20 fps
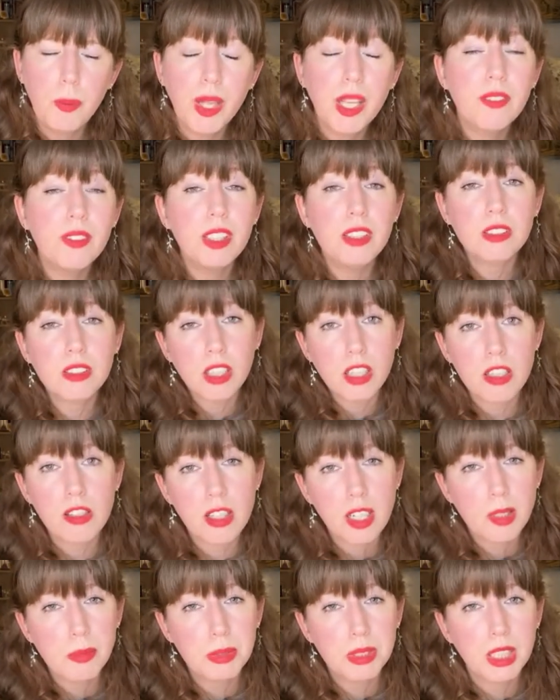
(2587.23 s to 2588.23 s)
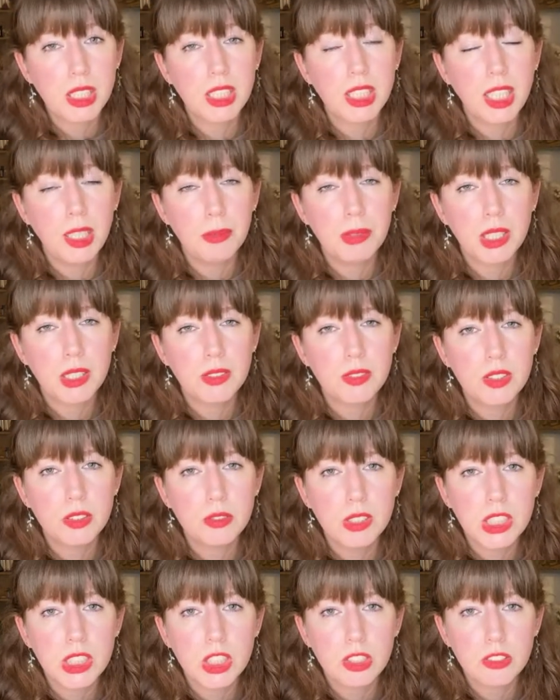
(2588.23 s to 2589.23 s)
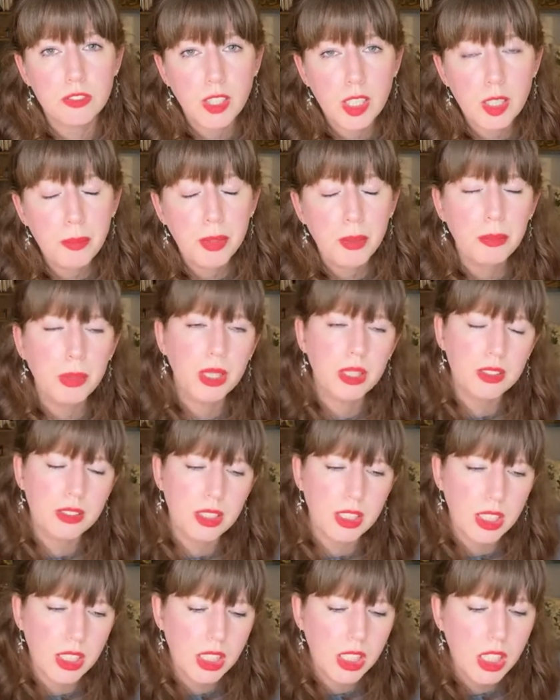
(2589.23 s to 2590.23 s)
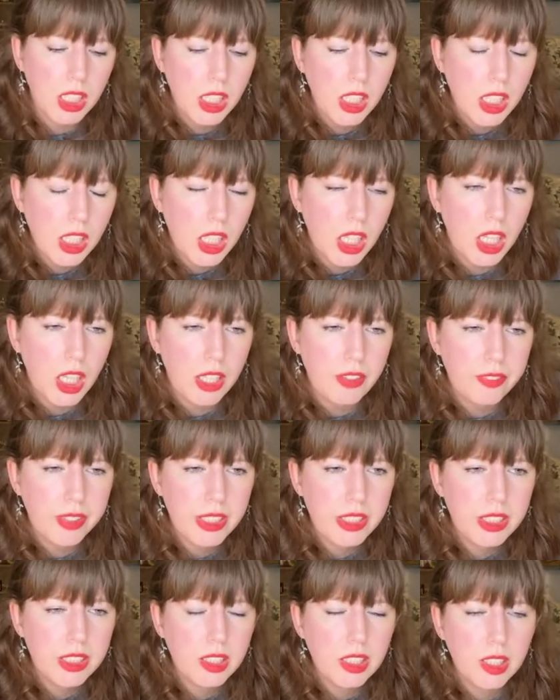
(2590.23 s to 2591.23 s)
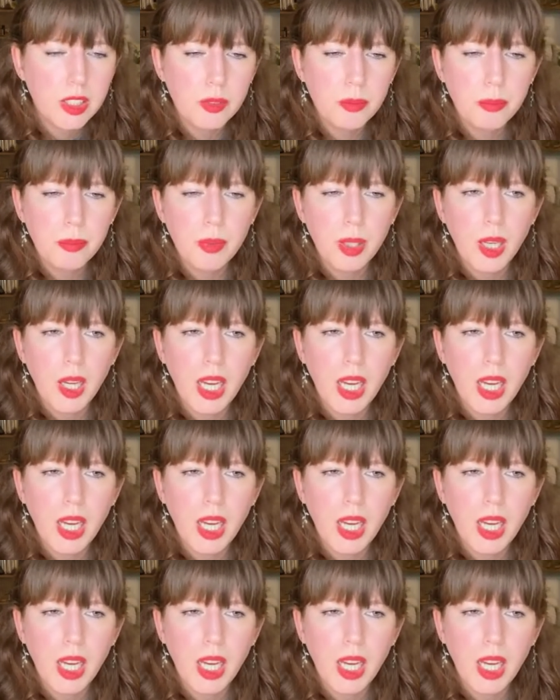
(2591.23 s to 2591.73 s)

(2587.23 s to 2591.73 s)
we have these diagrams that are named after Richard Feynman because he invented them,